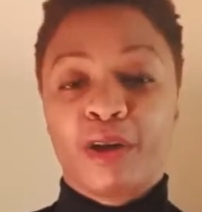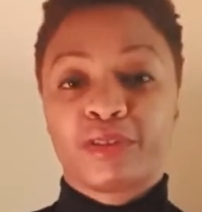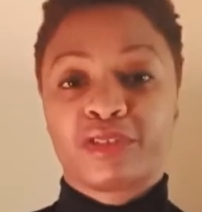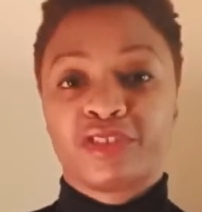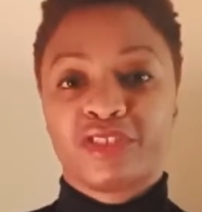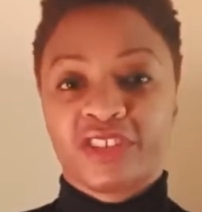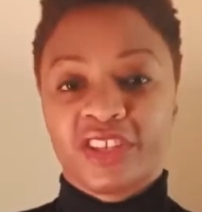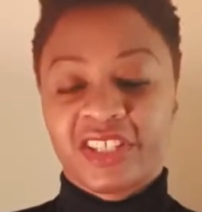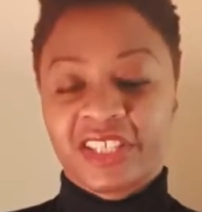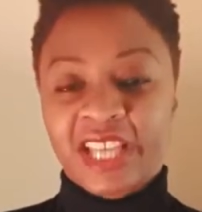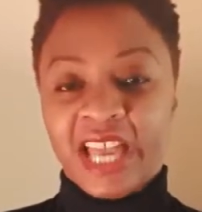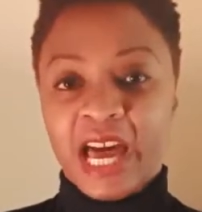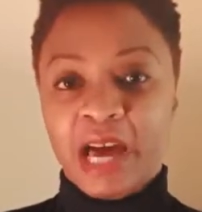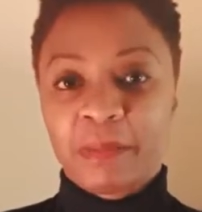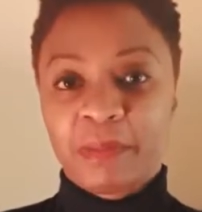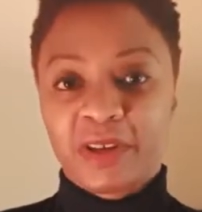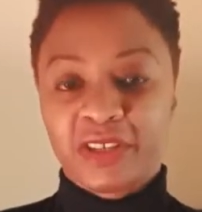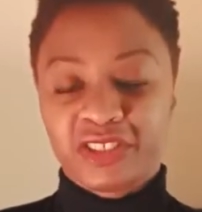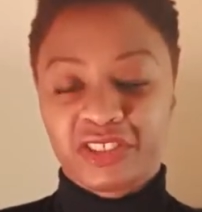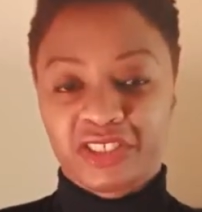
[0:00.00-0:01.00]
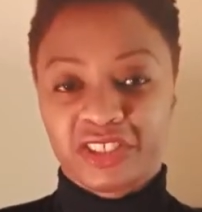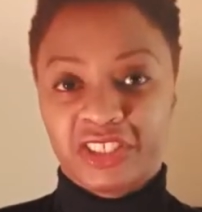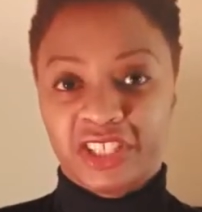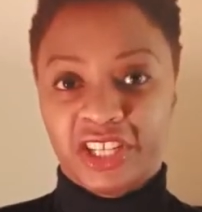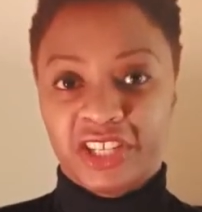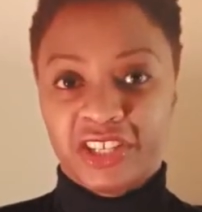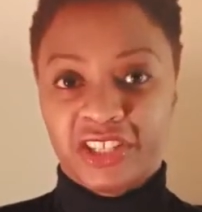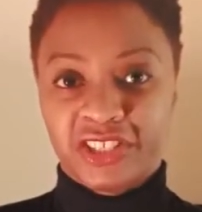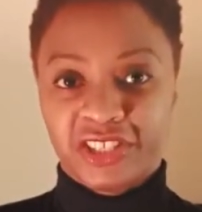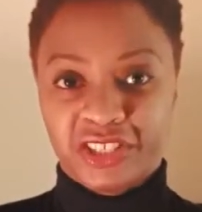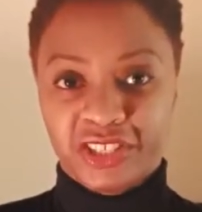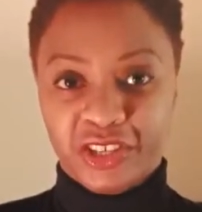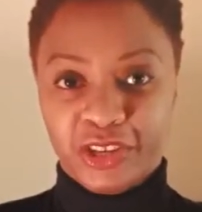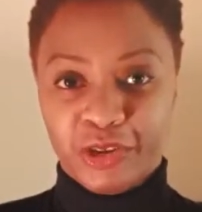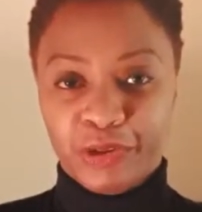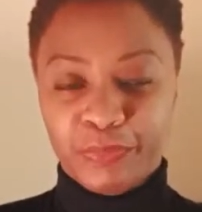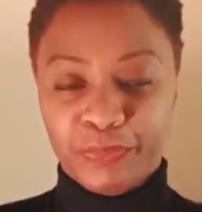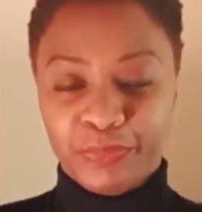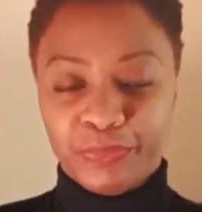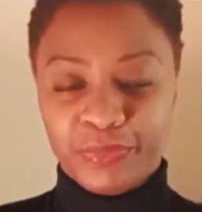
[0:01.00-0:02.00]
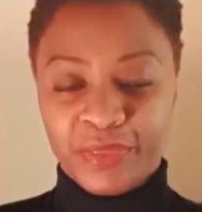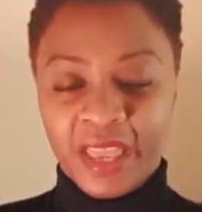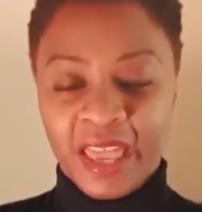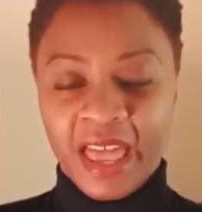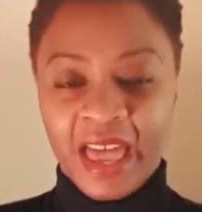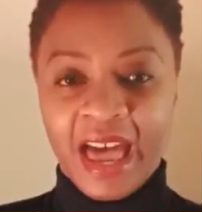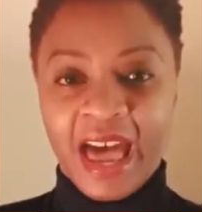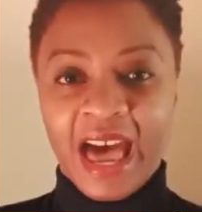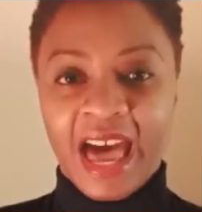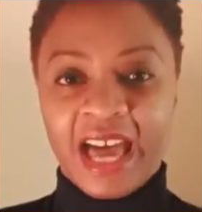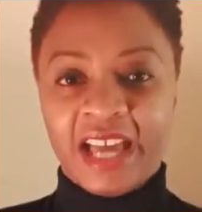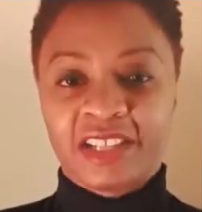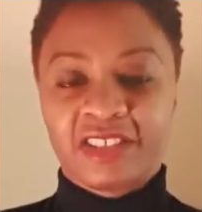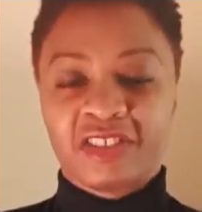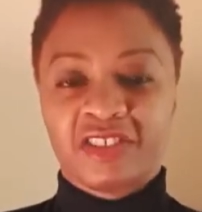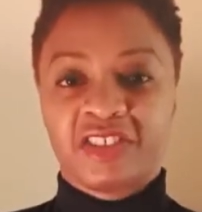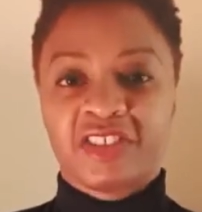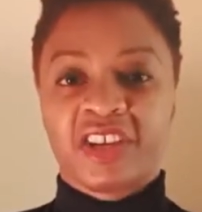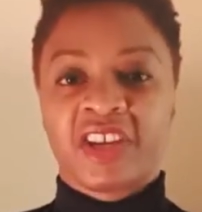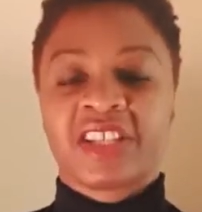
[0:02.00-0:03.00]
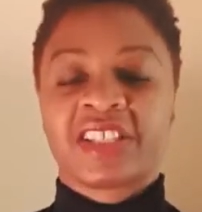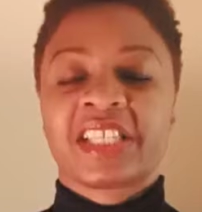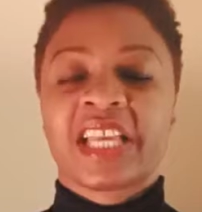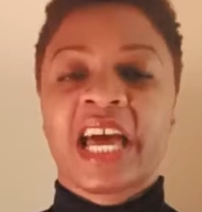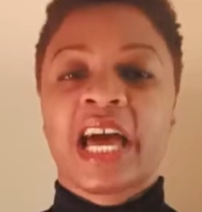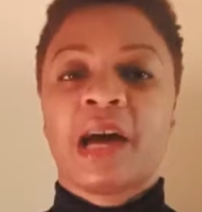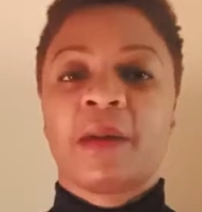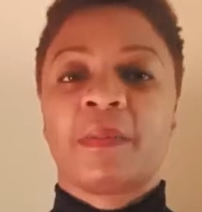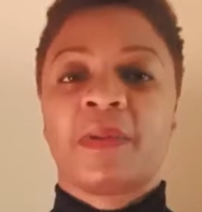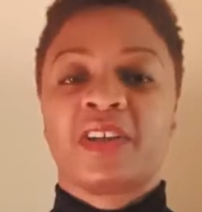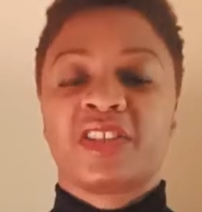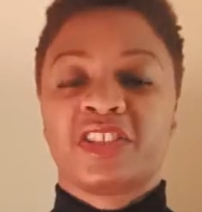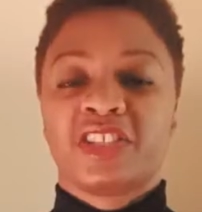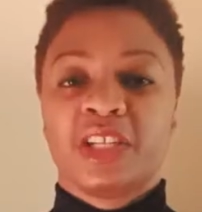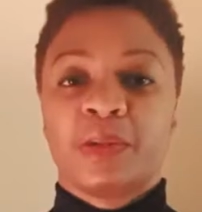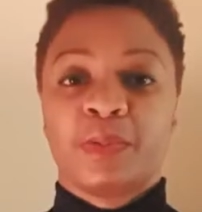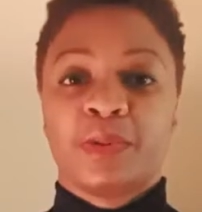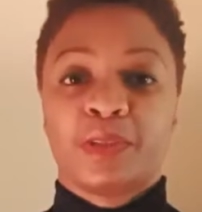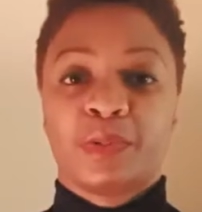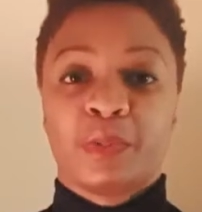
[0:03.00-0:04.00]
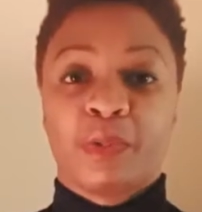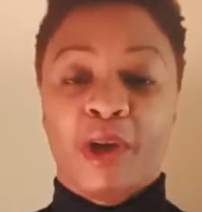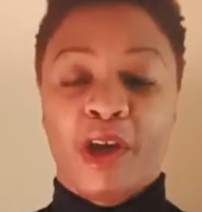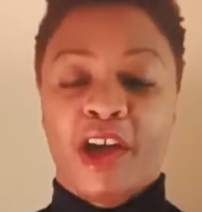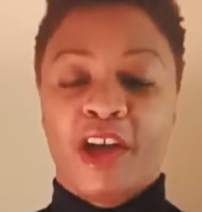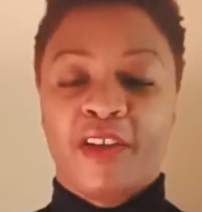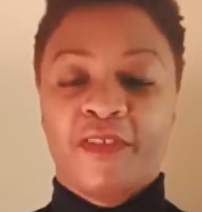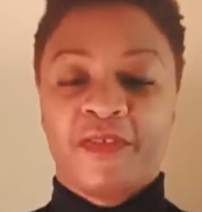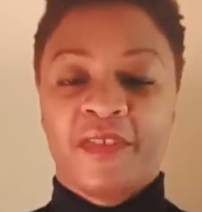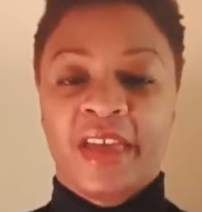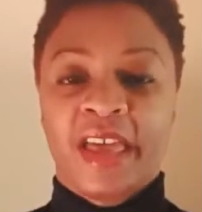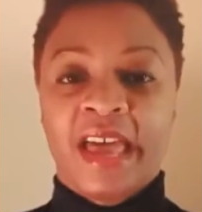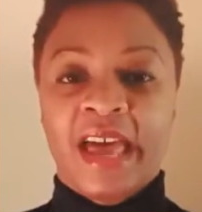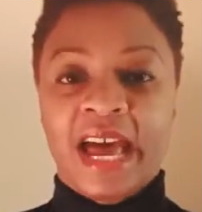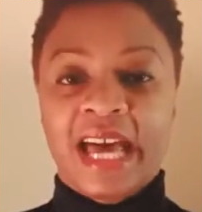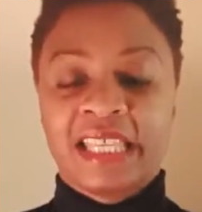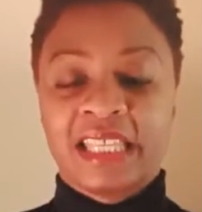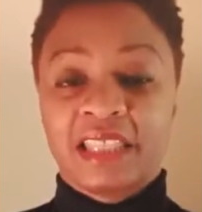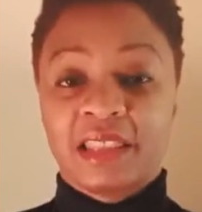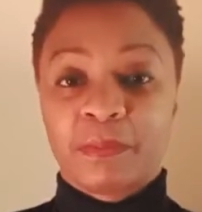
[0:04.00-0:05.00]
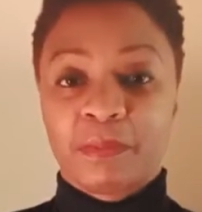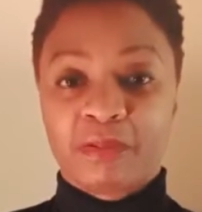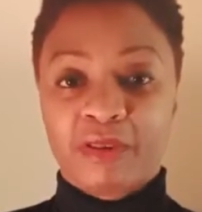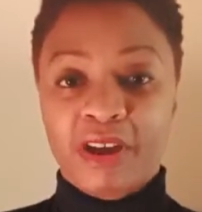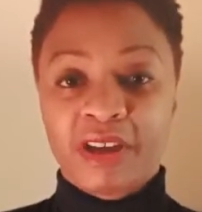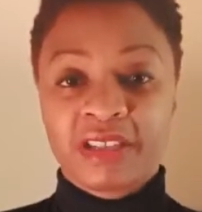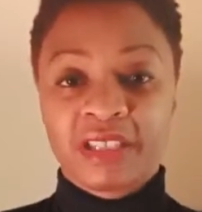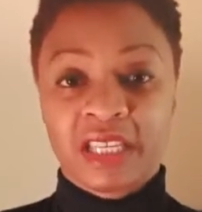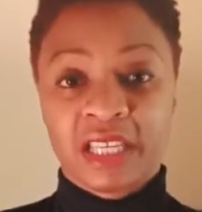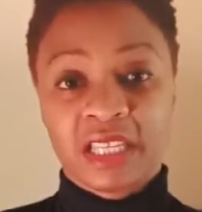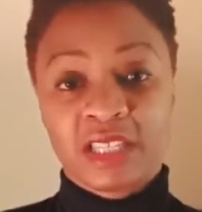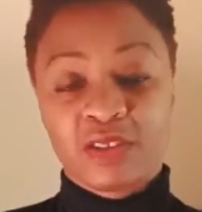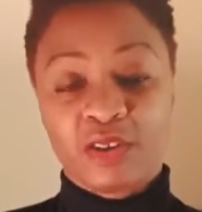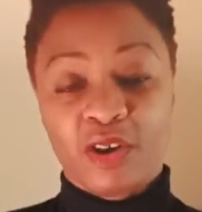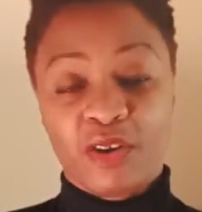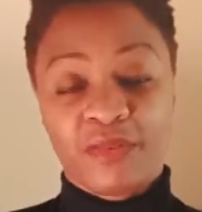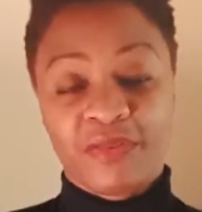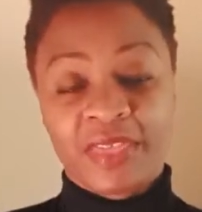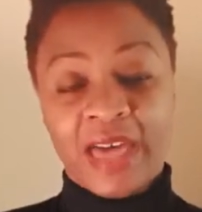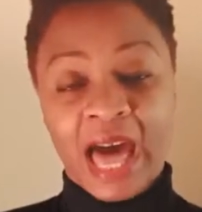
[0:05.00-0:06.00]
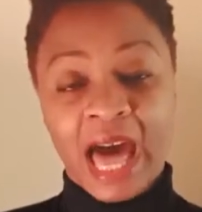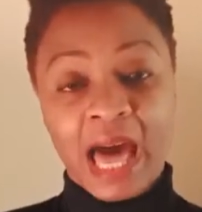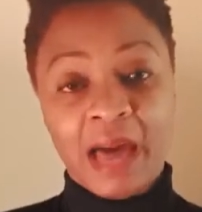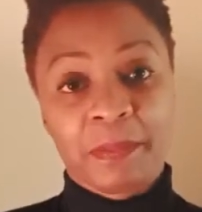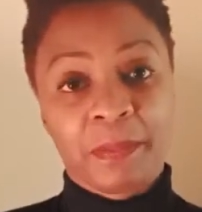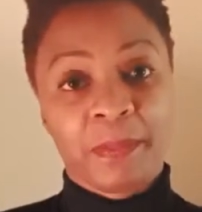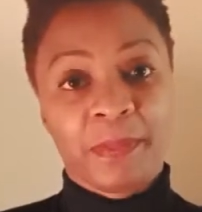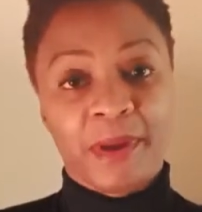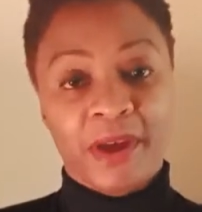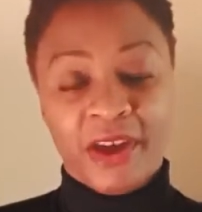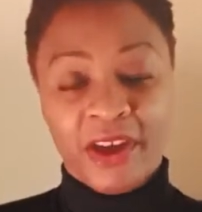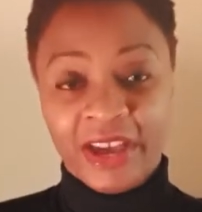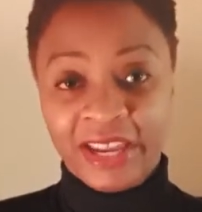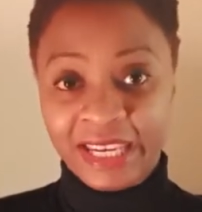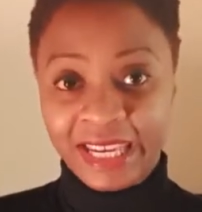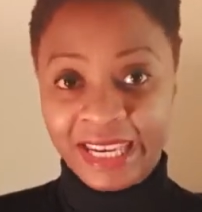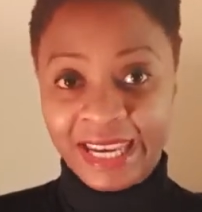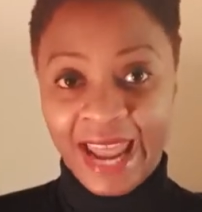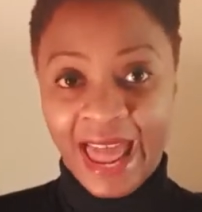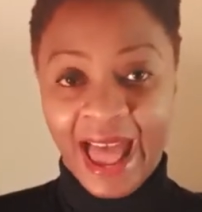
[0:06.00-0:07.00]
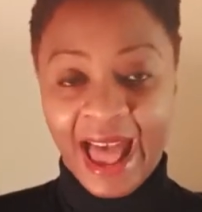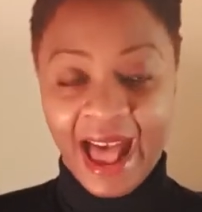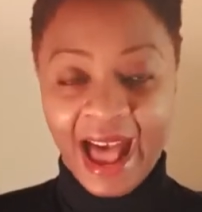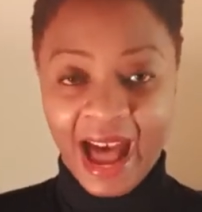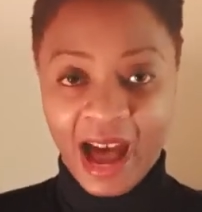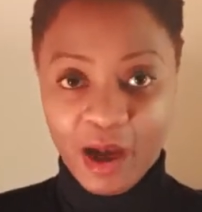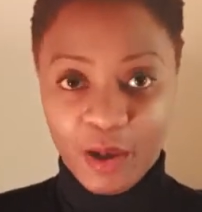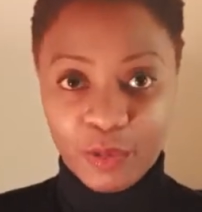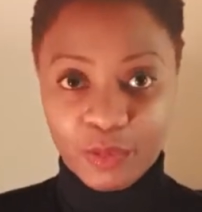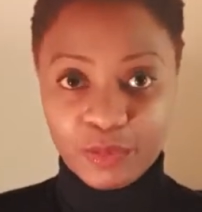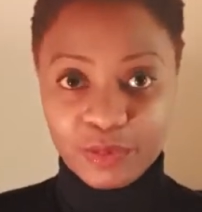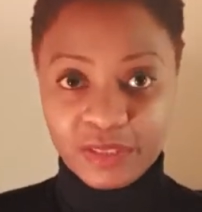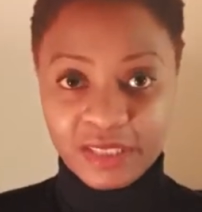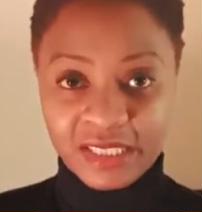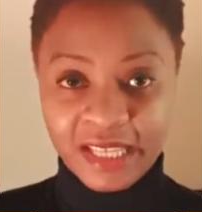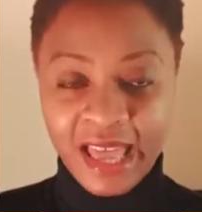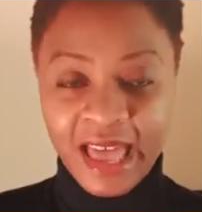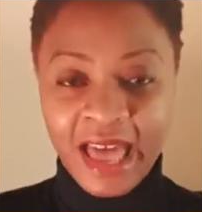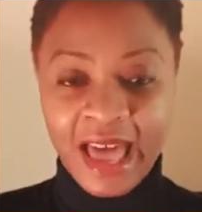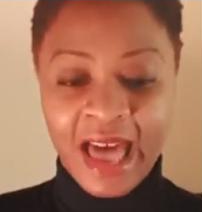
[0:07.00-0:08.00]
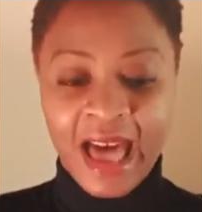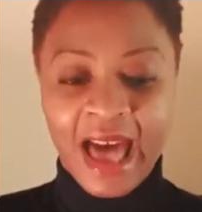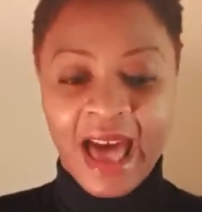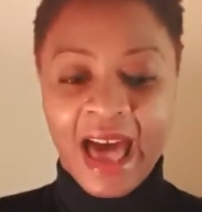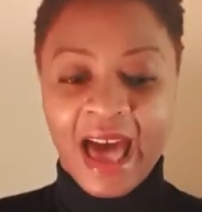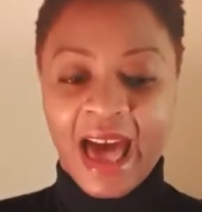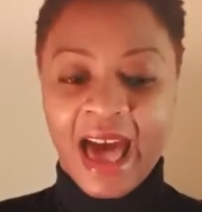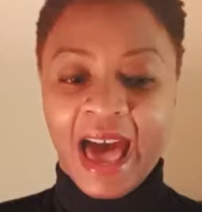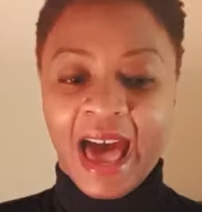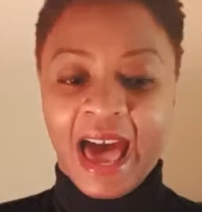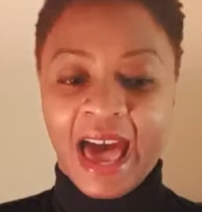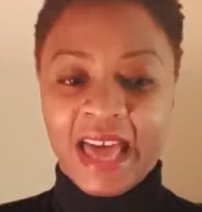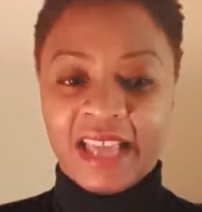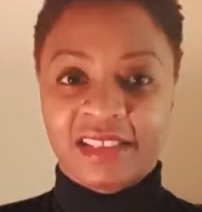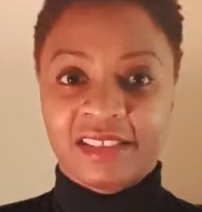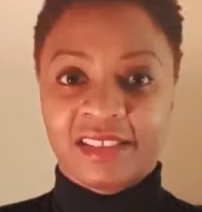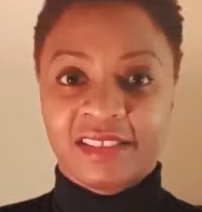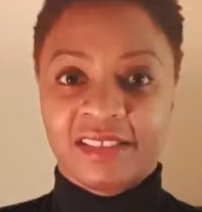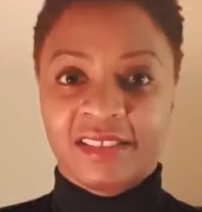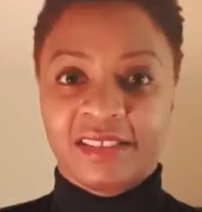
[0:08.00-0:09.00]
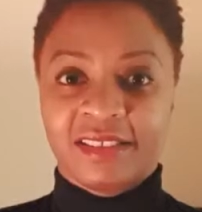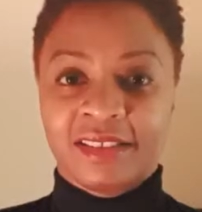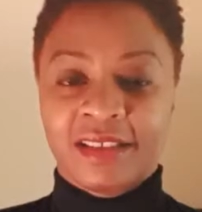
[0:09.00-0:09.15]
just how much she could do and just how much she was worth. And in the process of that, burning out and